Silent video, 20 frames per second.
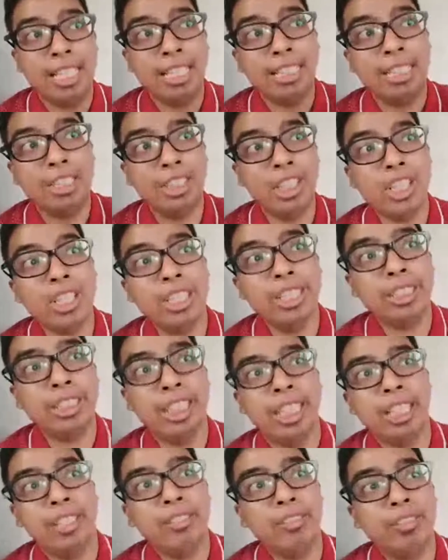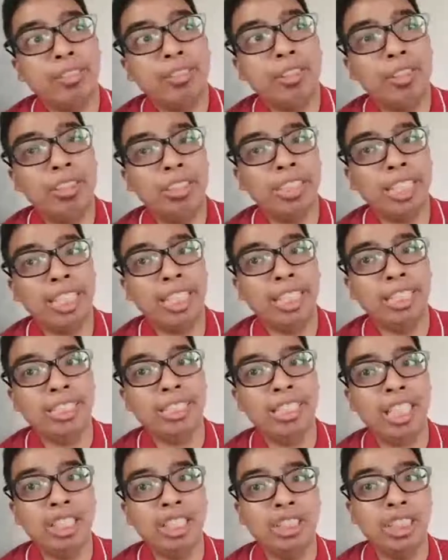the song itself contains
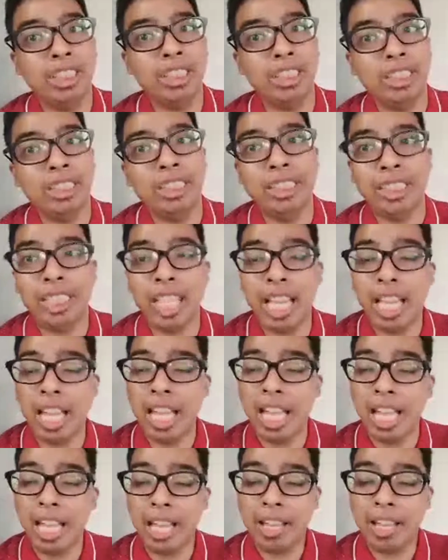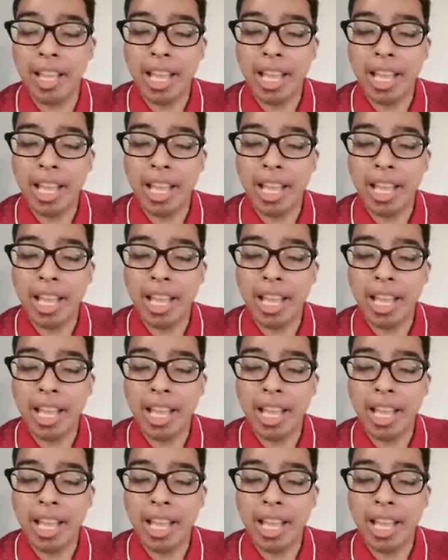not just uh,